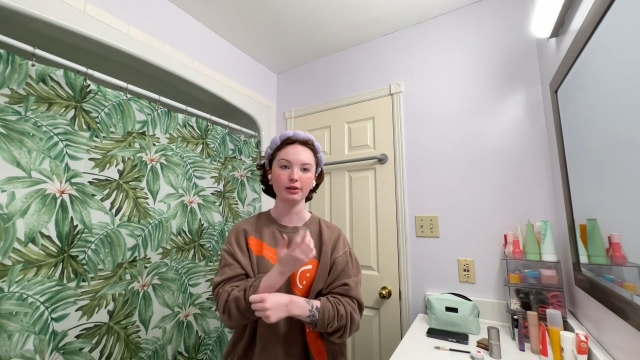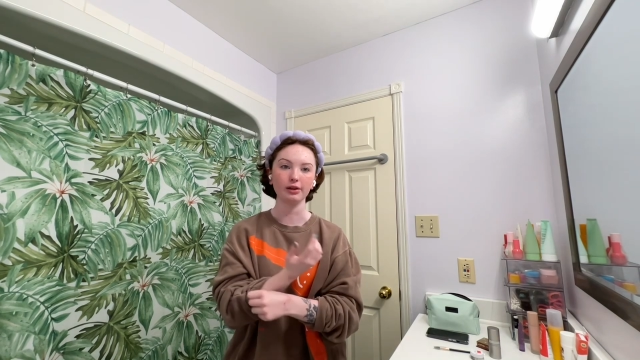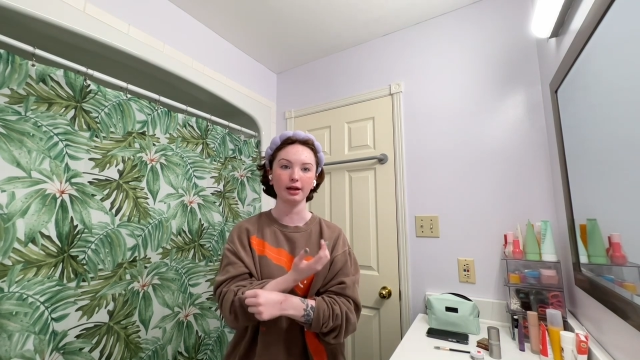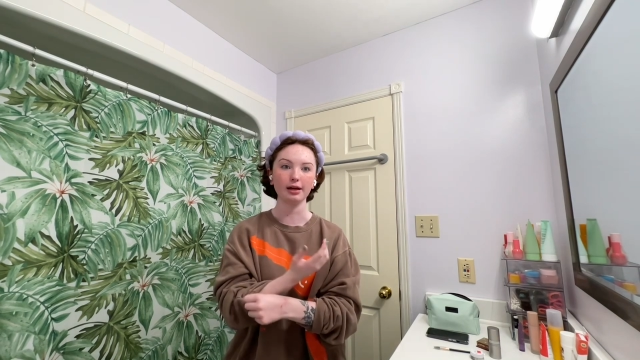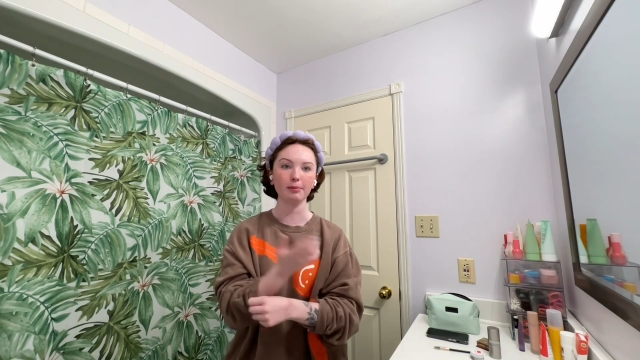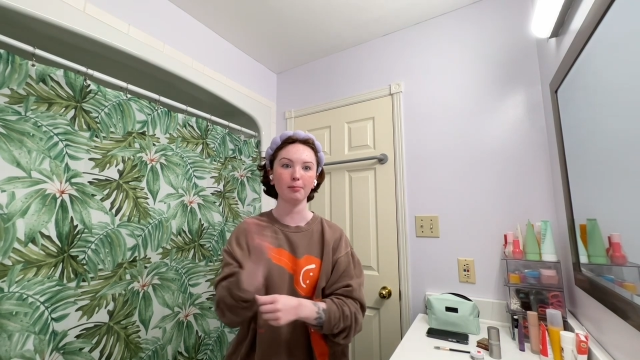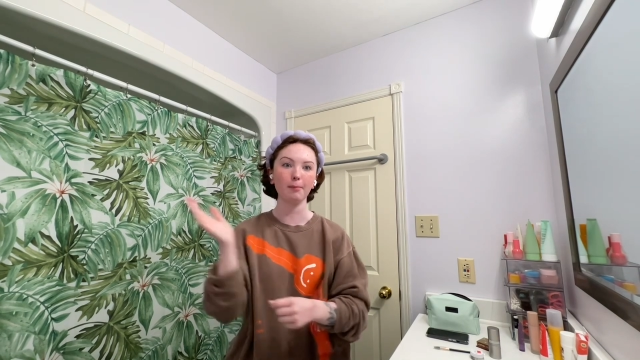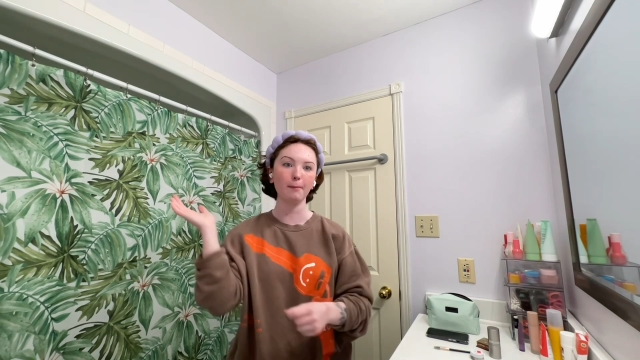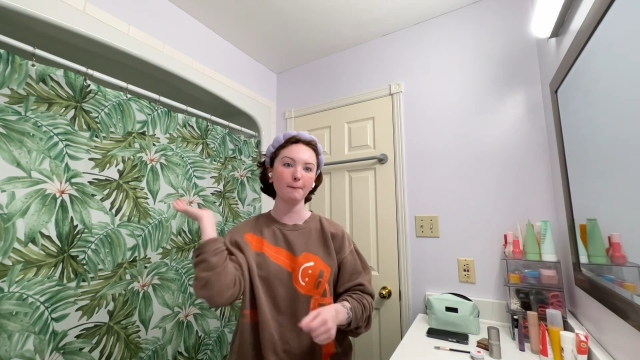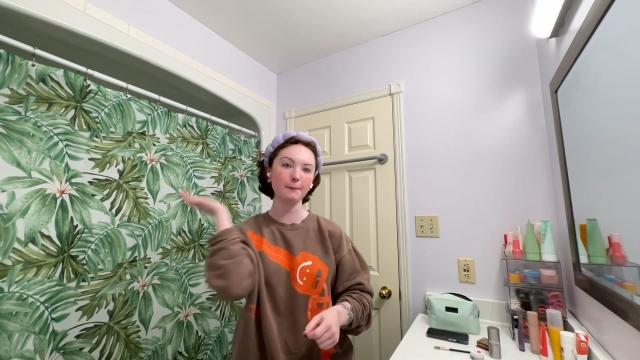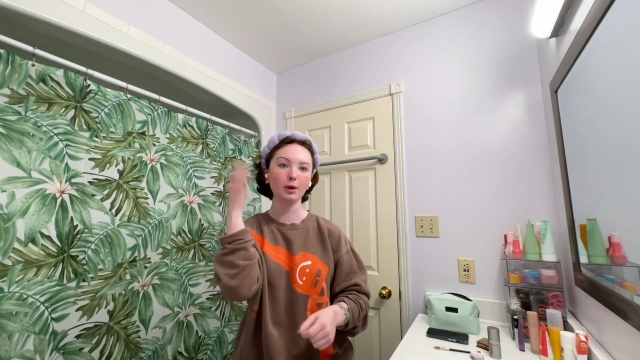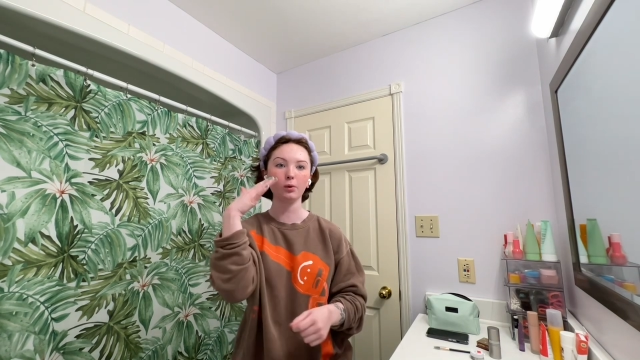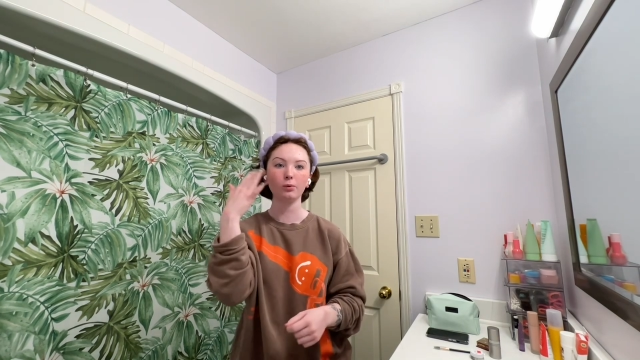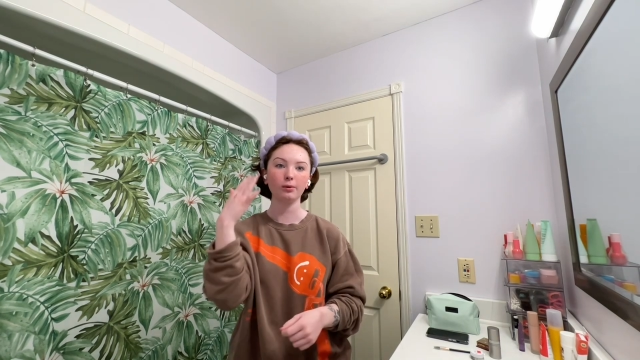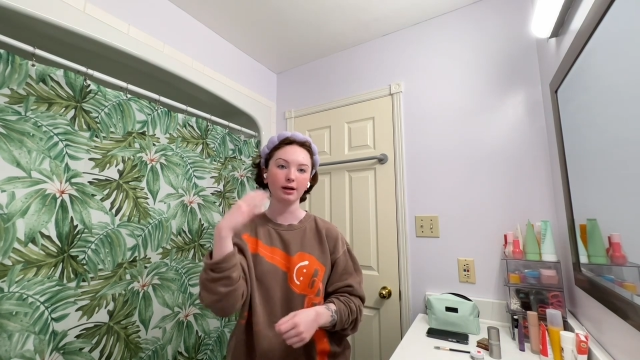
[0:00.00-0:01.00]
like
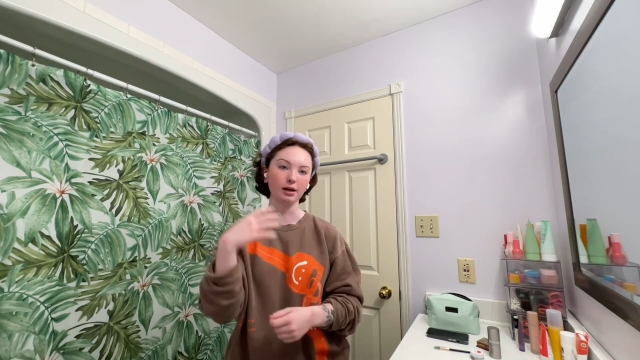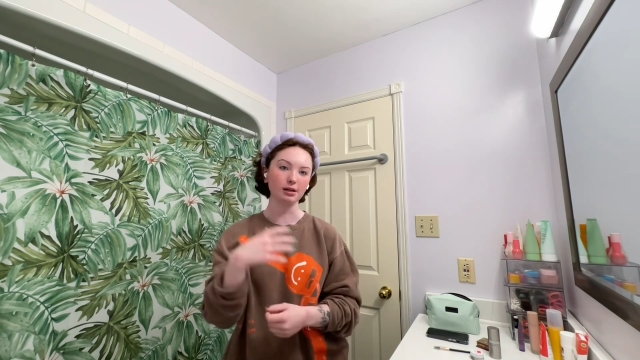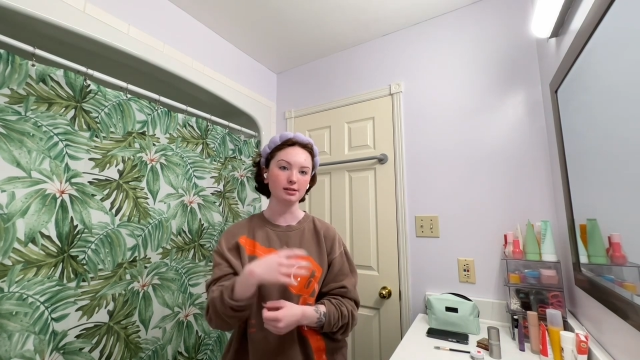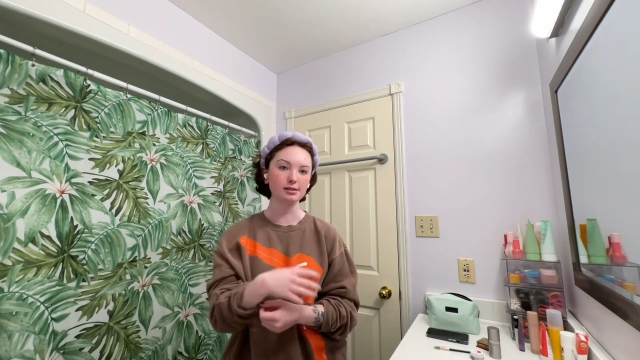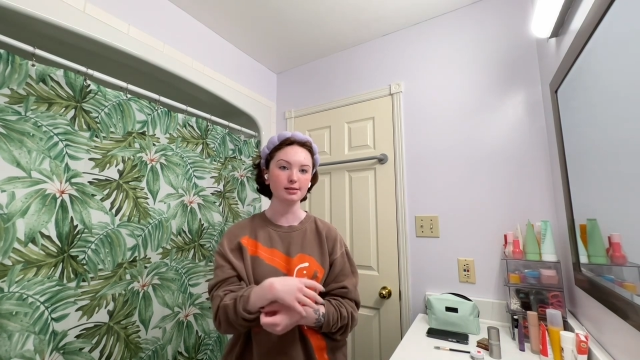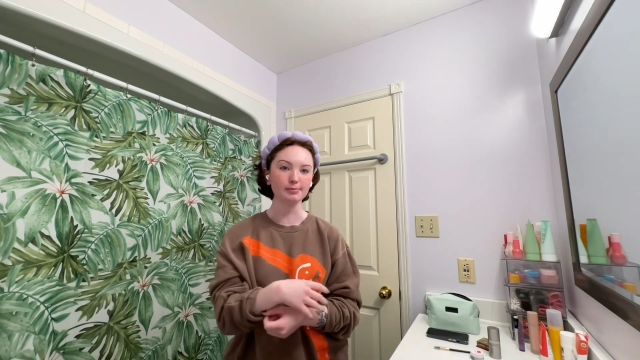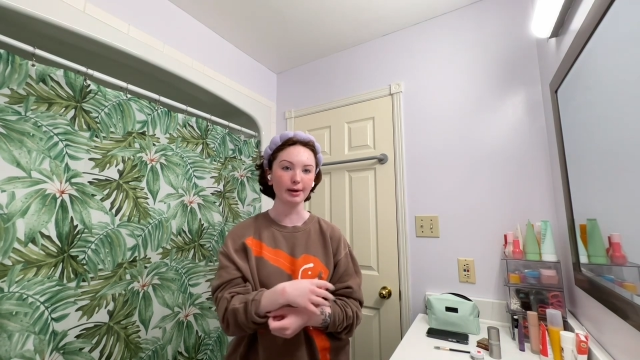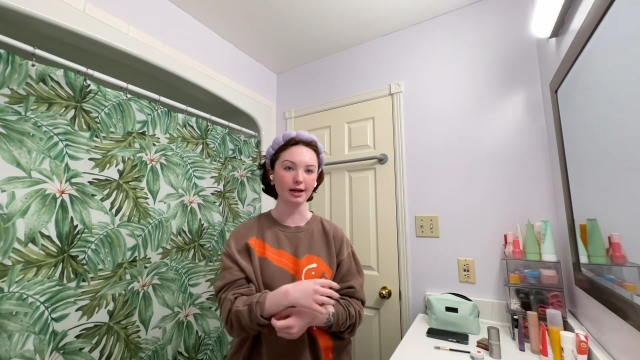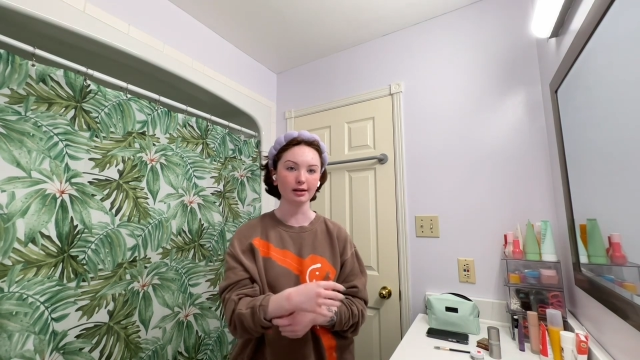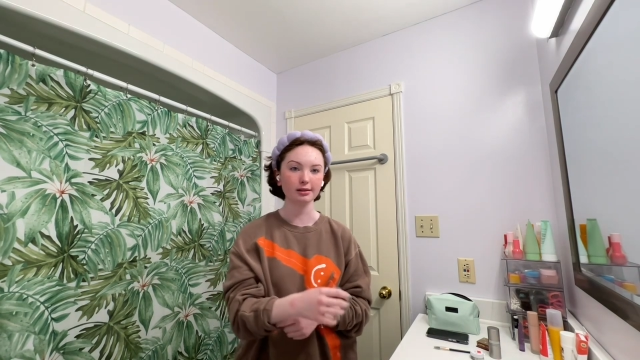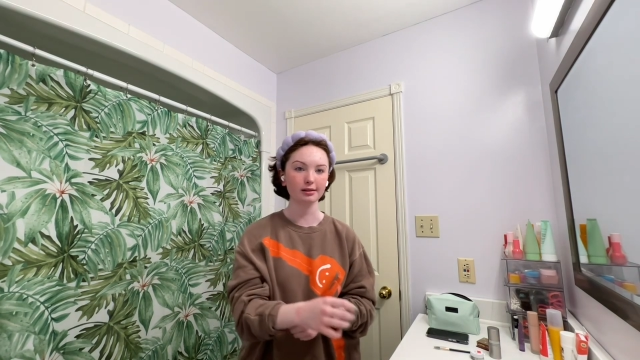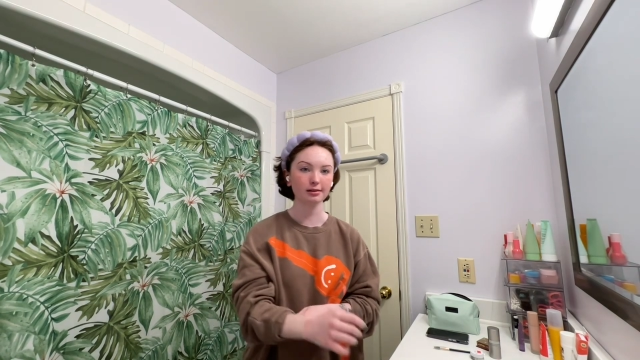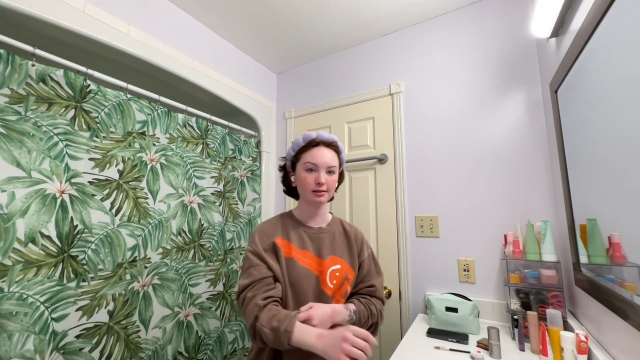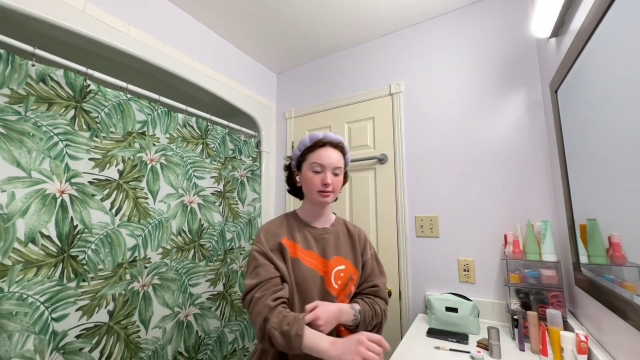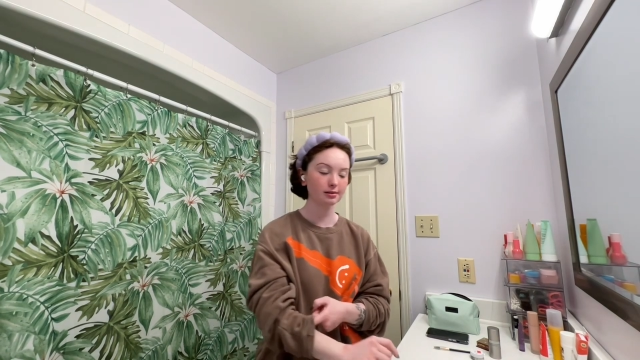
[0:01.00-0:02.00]
got smacked.
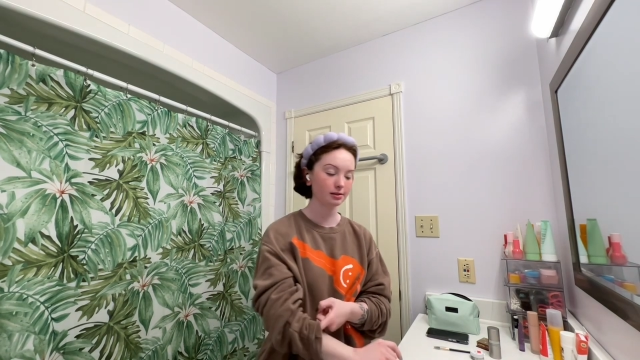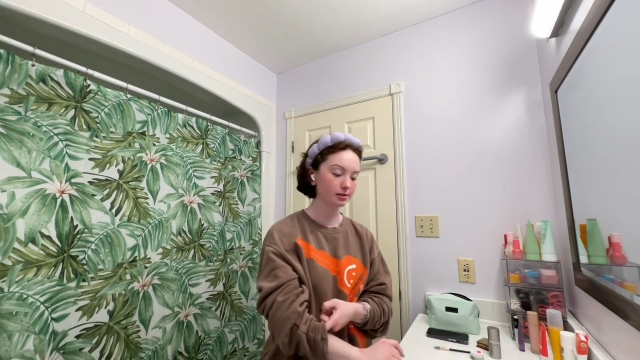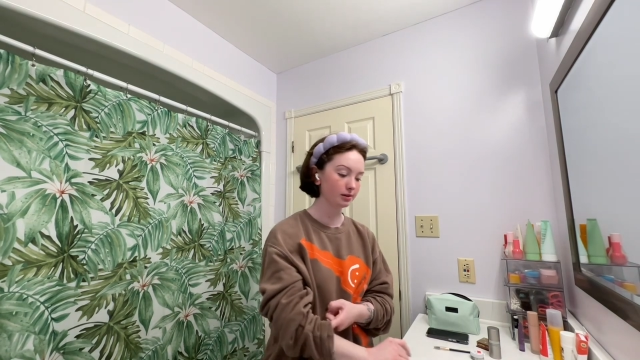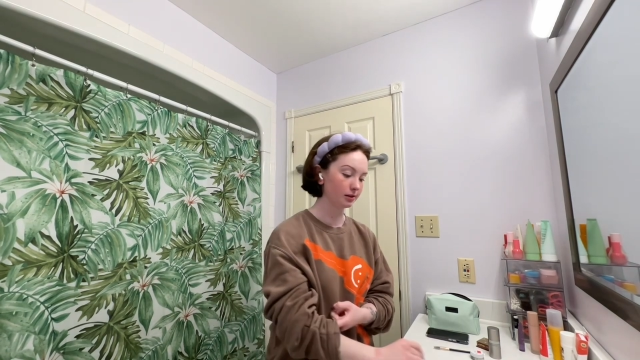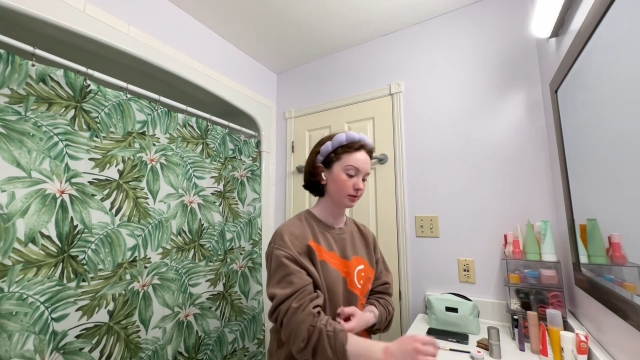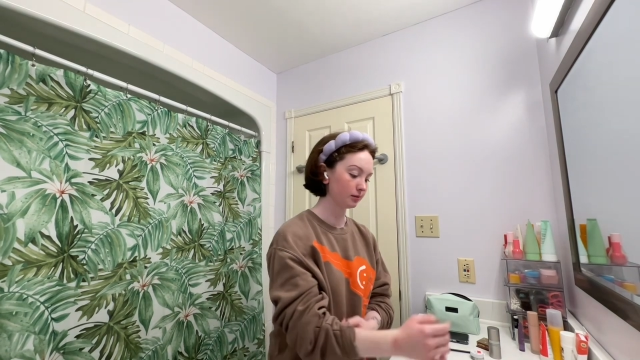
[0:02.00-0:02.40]
So